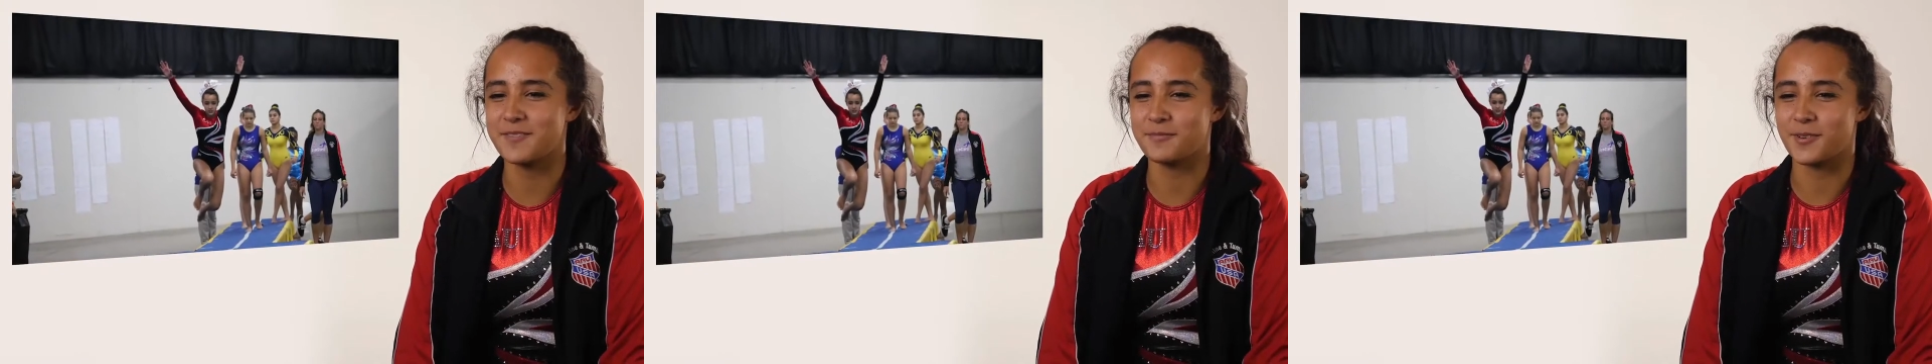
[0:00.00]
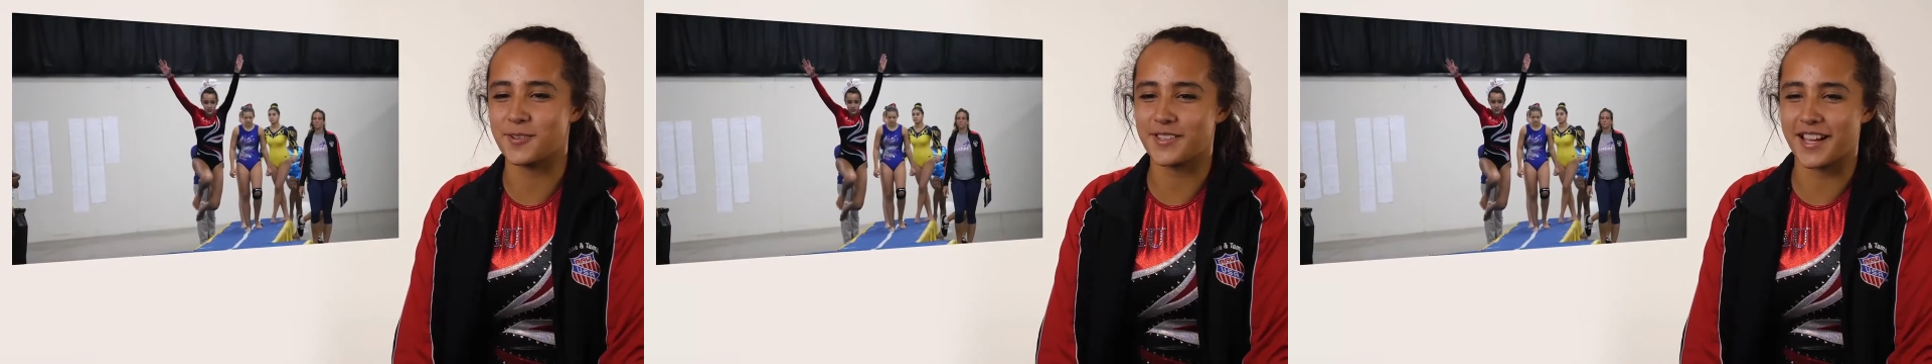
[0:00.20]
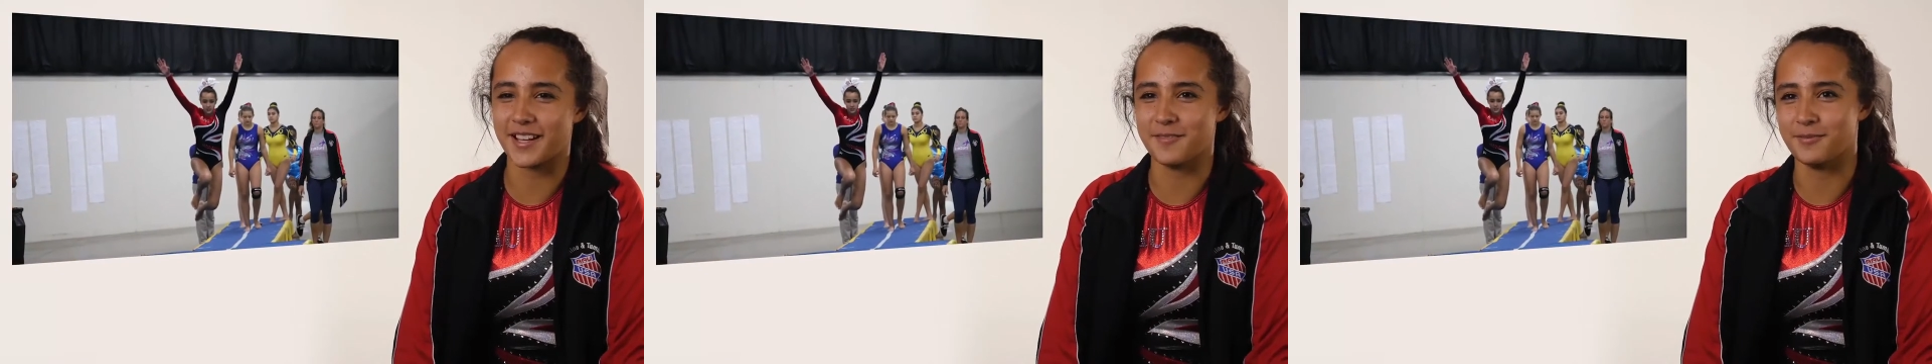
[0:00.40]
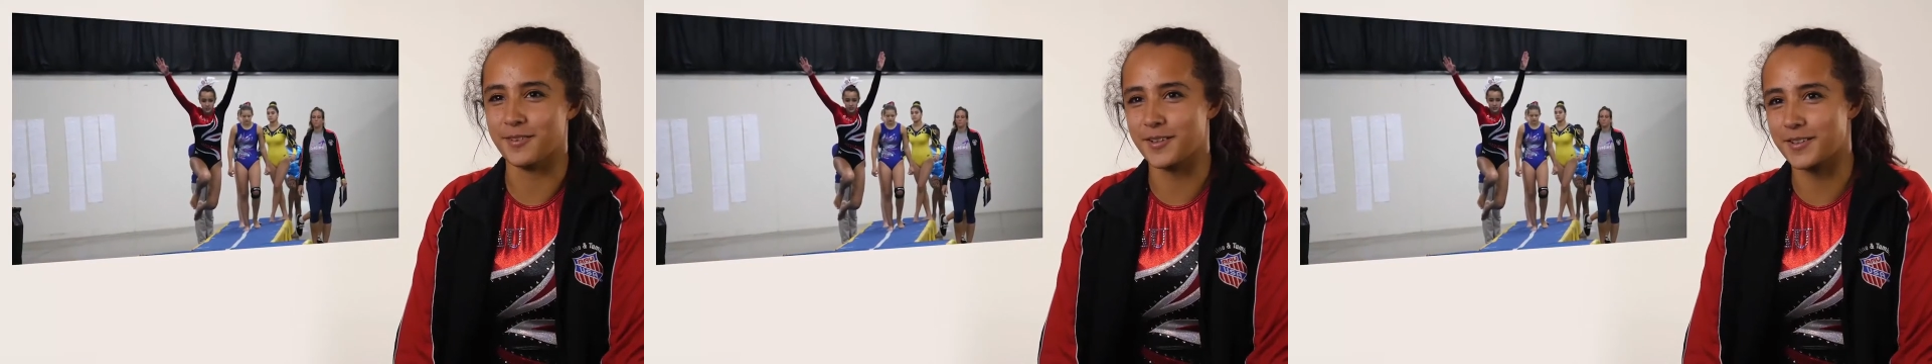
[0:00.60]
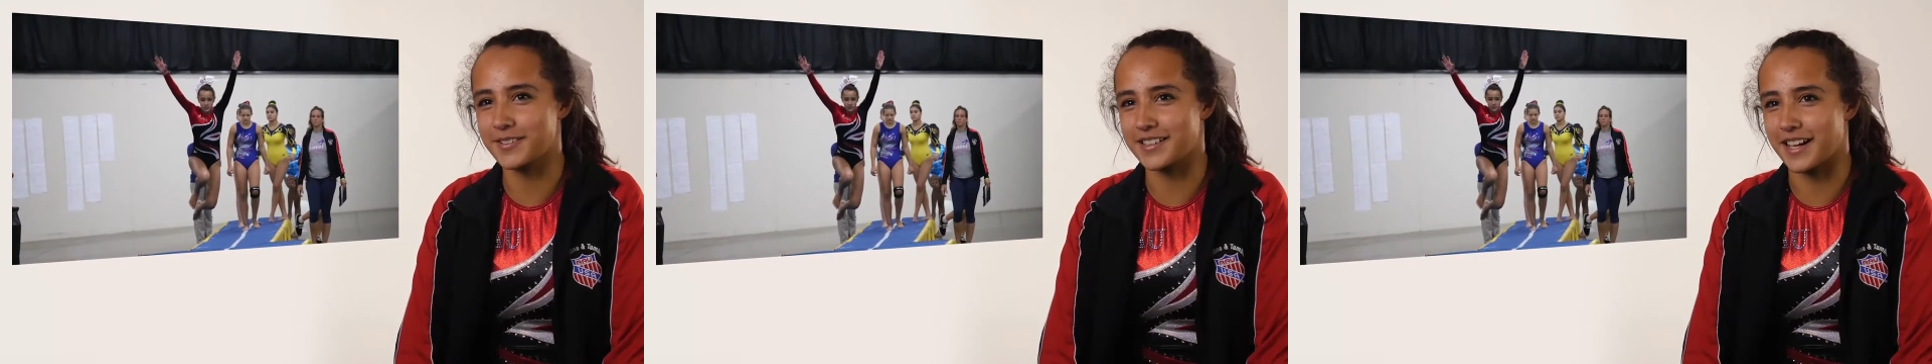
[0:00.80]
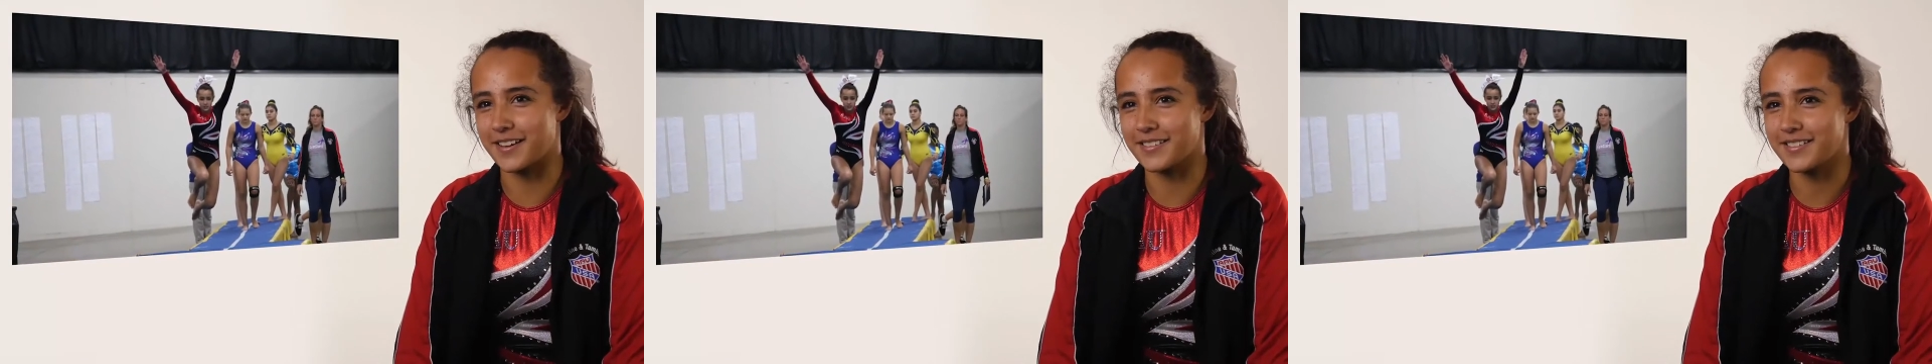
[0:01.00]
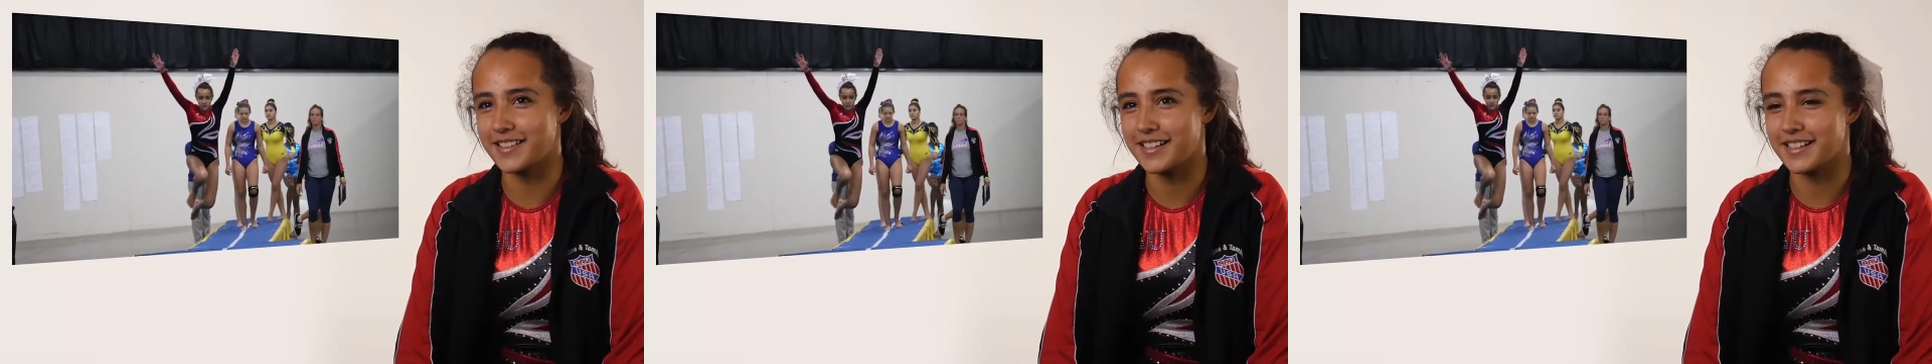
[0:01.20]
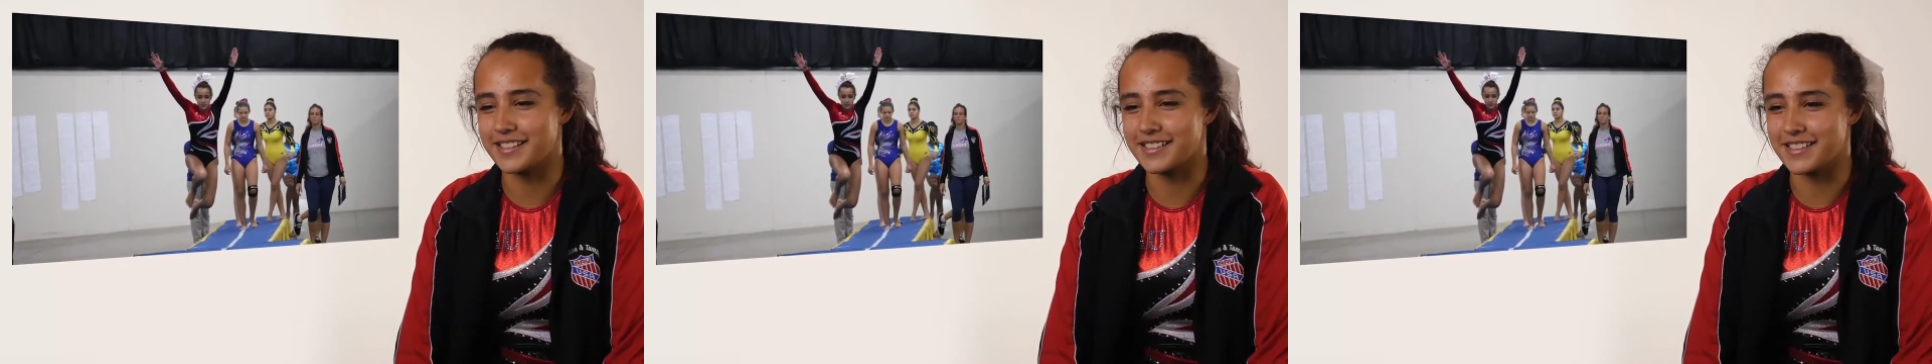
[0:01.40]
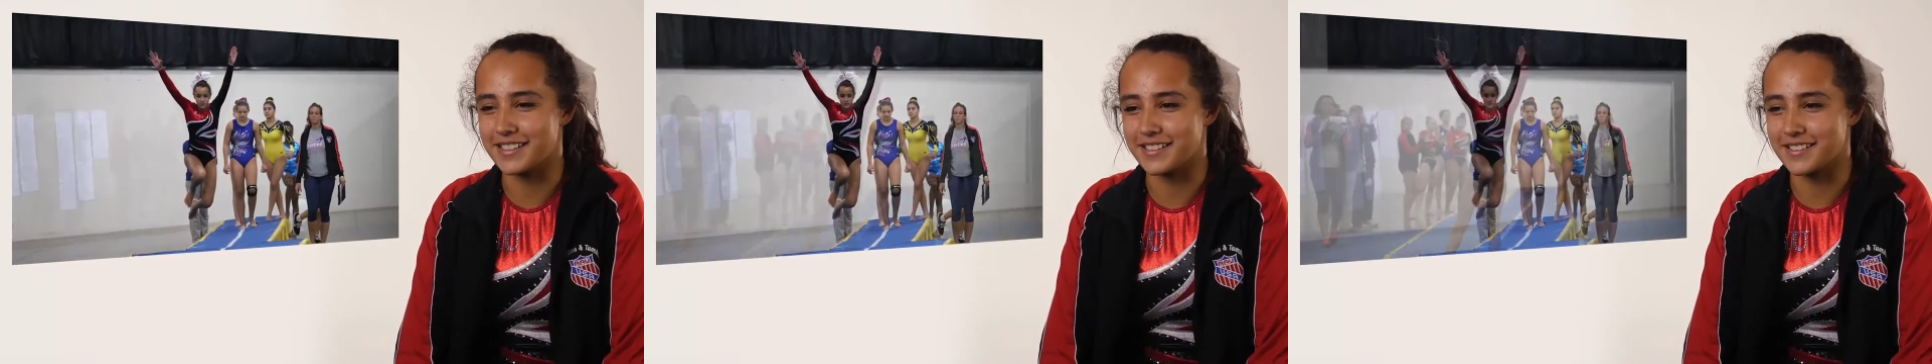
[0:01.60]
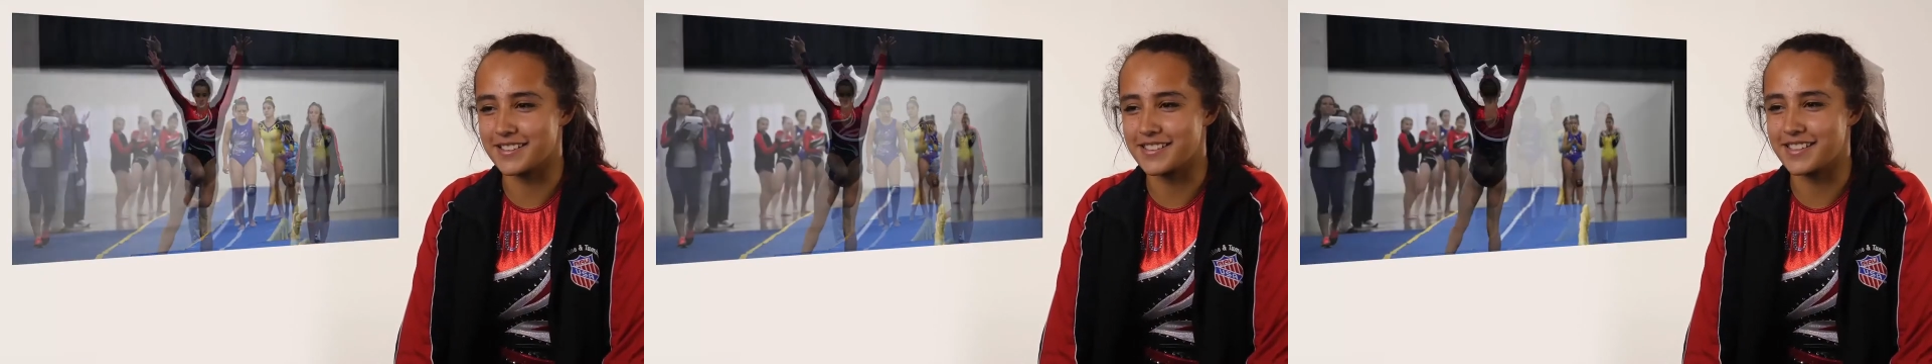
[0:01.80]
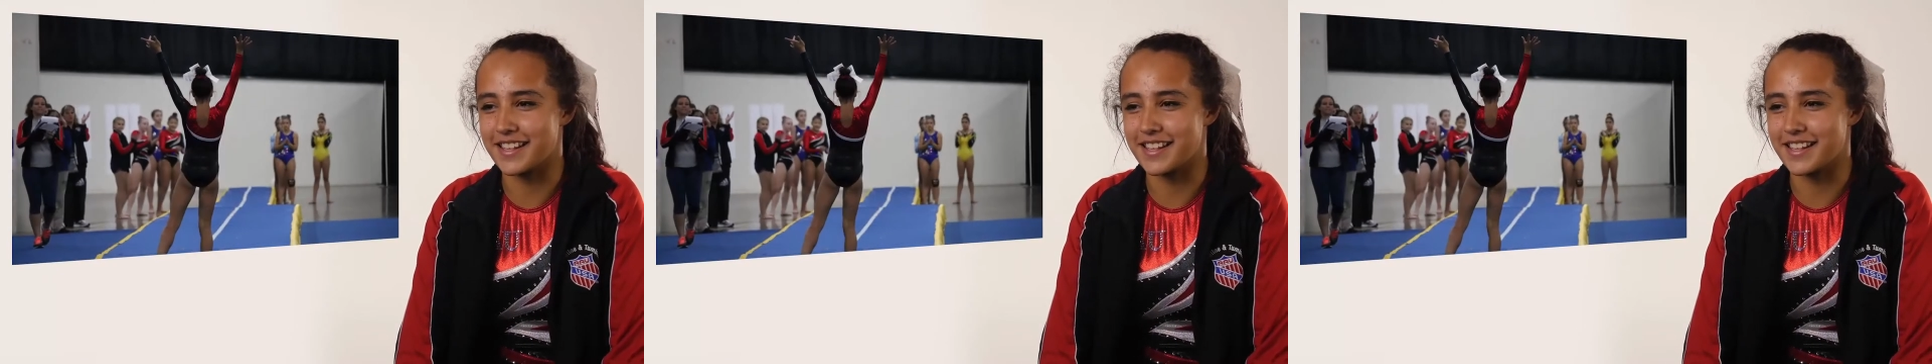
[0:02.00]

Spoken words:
both kind of broke down in tears